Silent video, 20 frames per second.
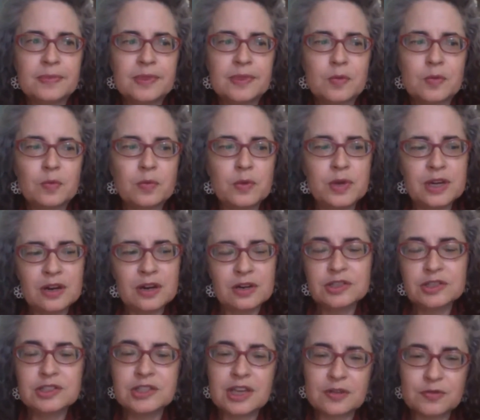we are
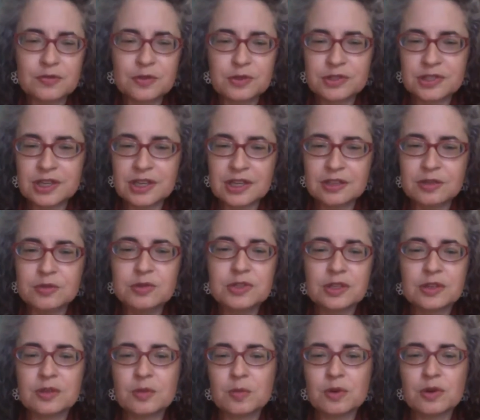safer
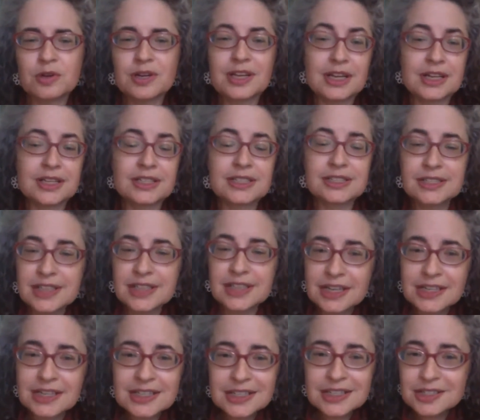using the word
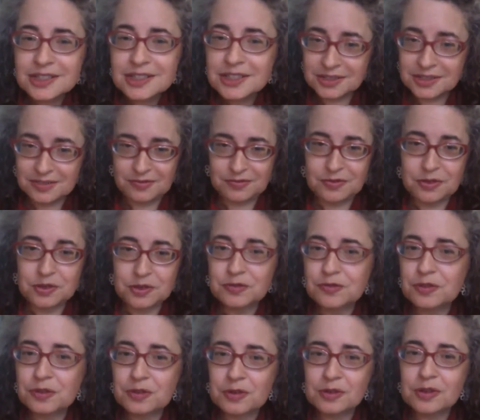extended
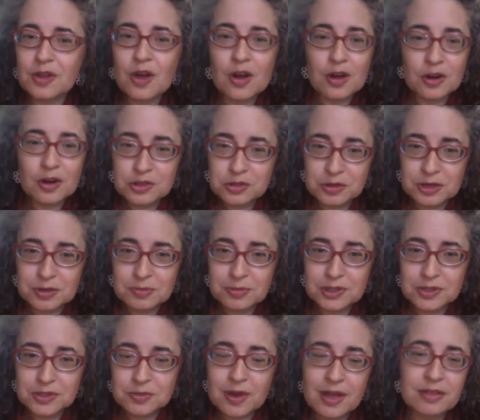for longer
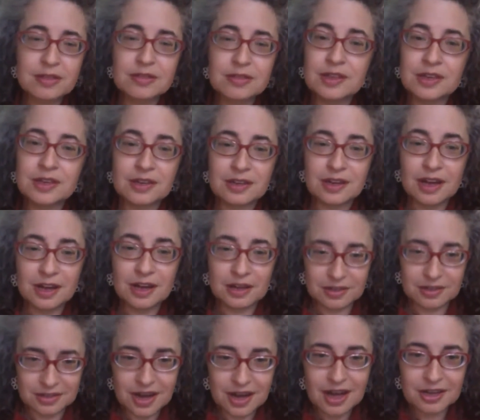treatments rather than
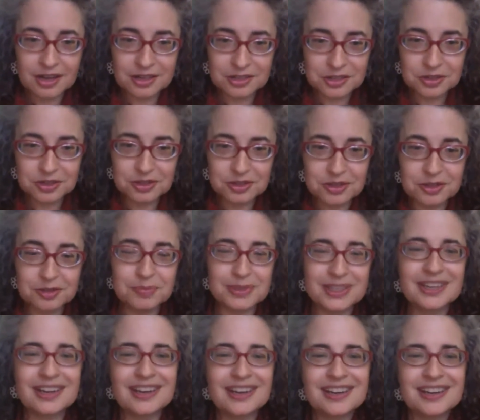nocturnal,
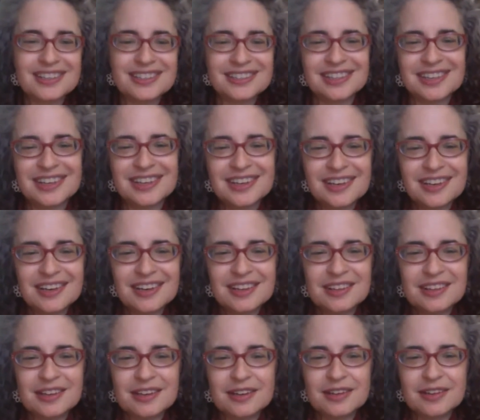because
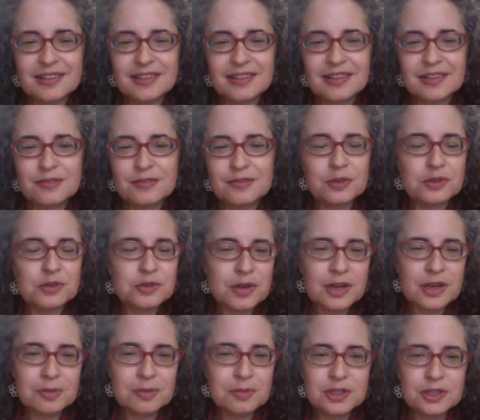the Food and
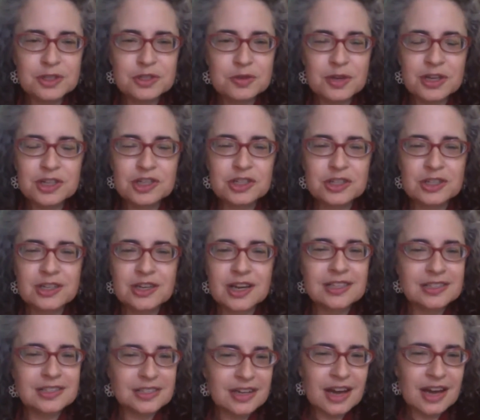Drug Administration
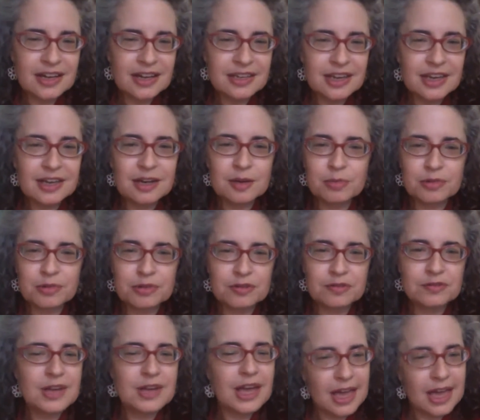has not yet
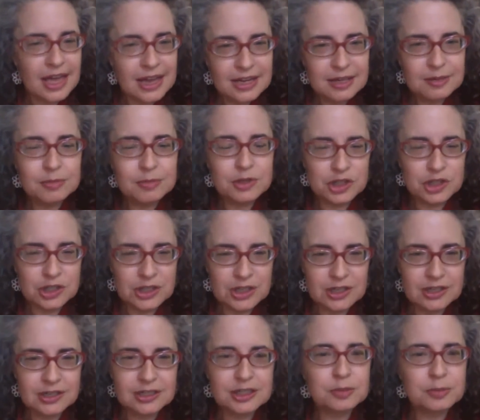approved any
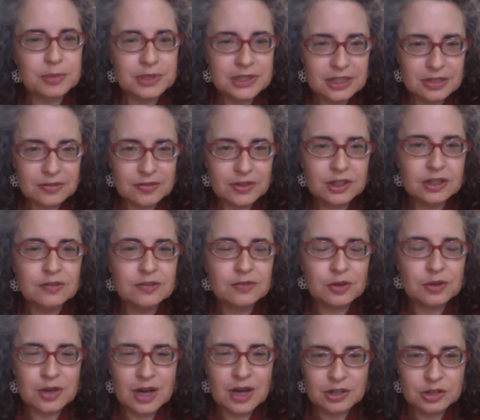machine specifically
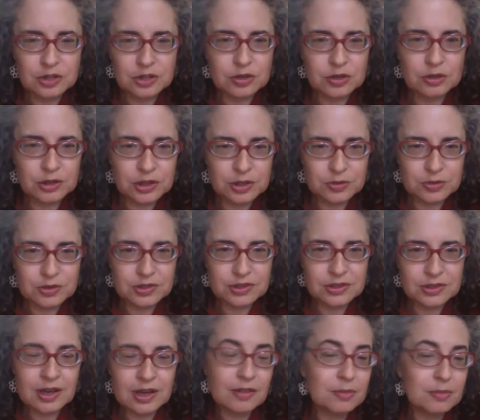for nocturnal use.
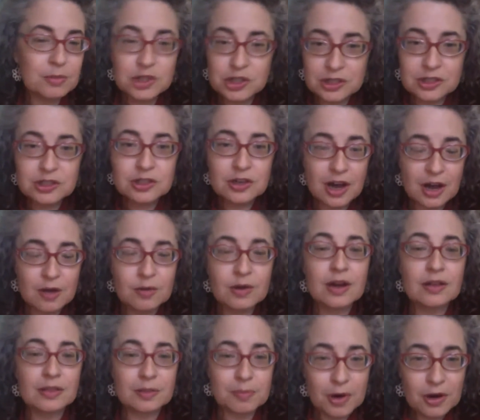Now, the machines are out
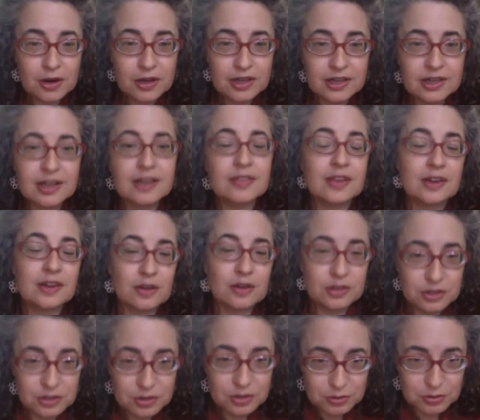on the market and they are
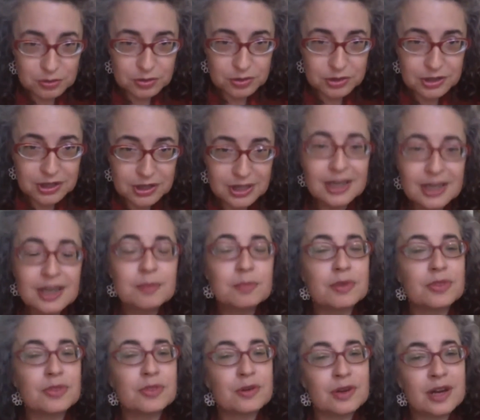used,
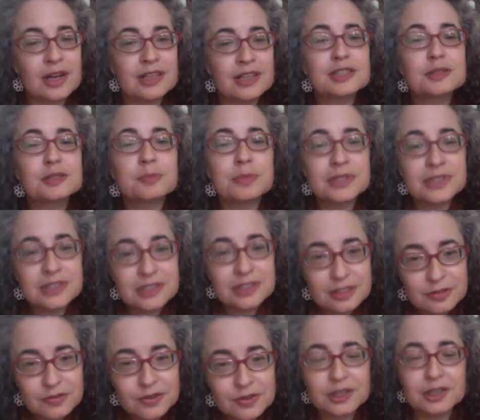but they're not
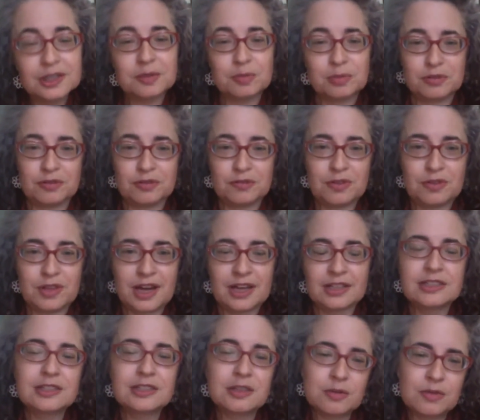specifically approved for
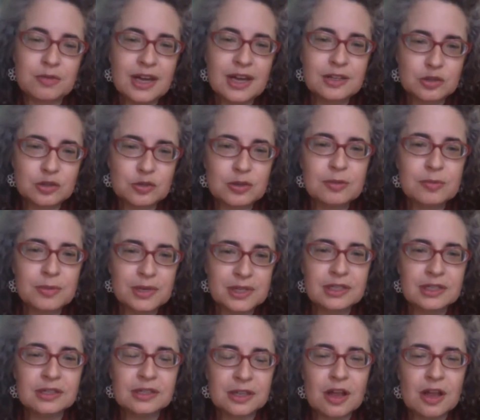that. So that treatment is
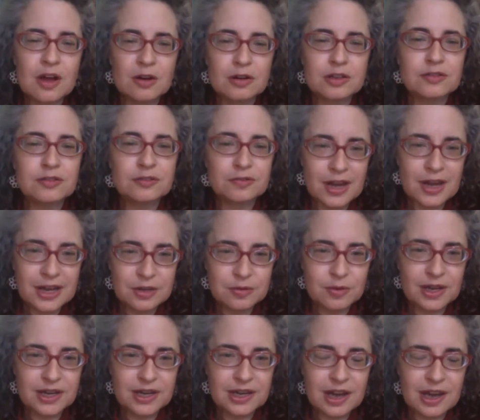a little hard to find
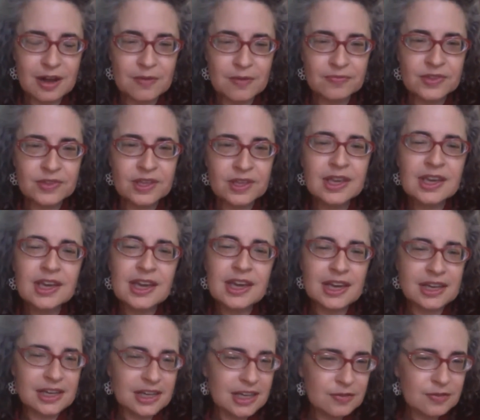right now.
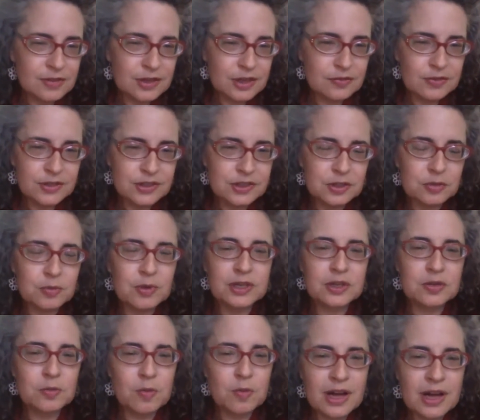And even if it's the one
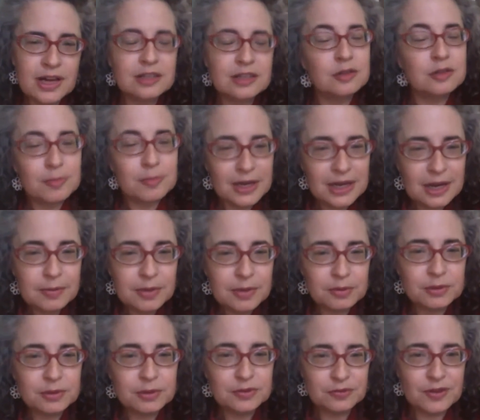you want, you may not be
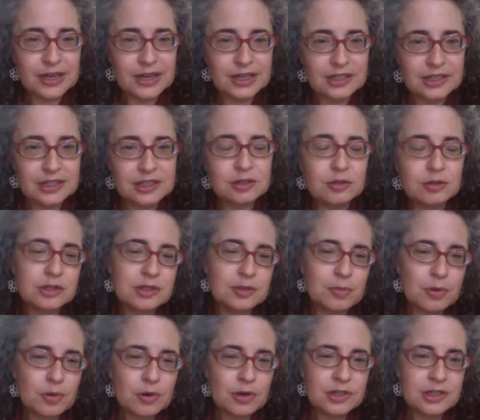able to find it. So it's
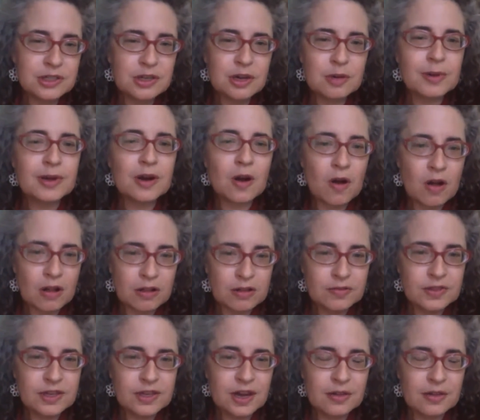important to know about all
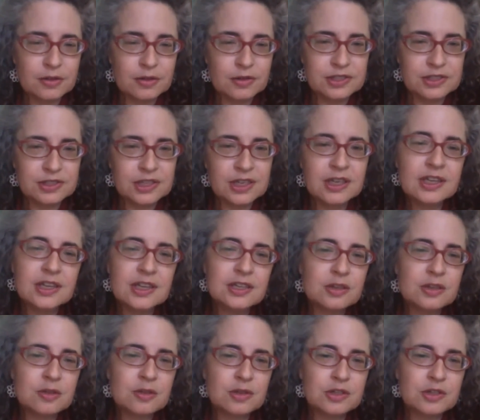of the others
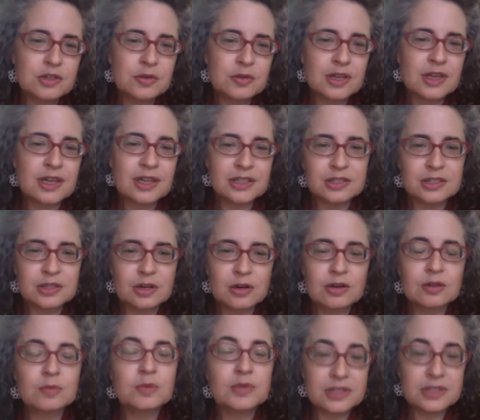so that you can get
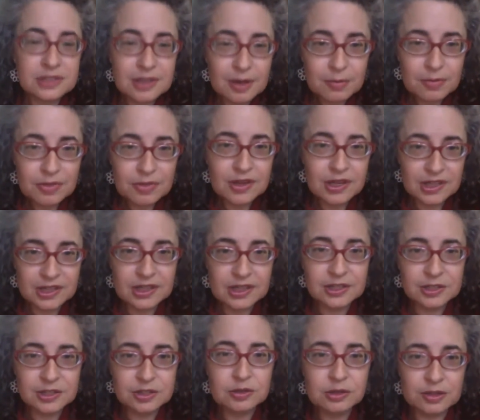started with something that
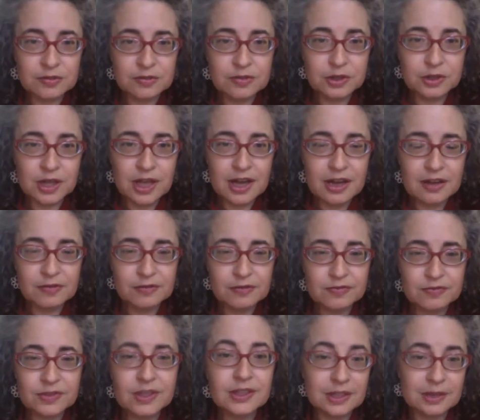lets you live your life,
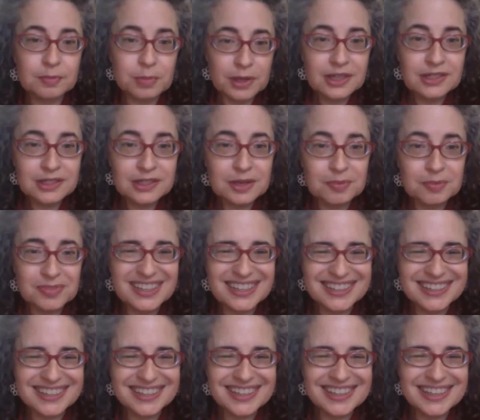and then pick
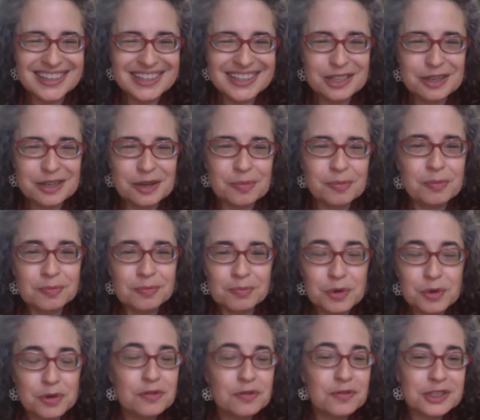something, you know,
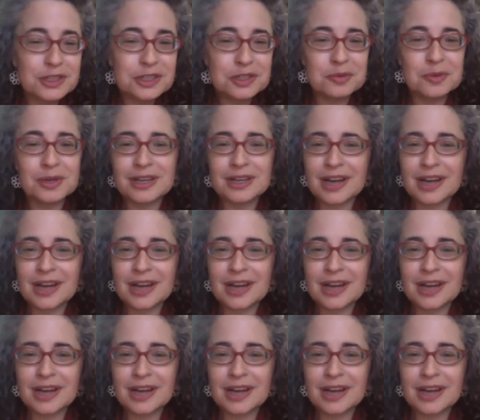move into it,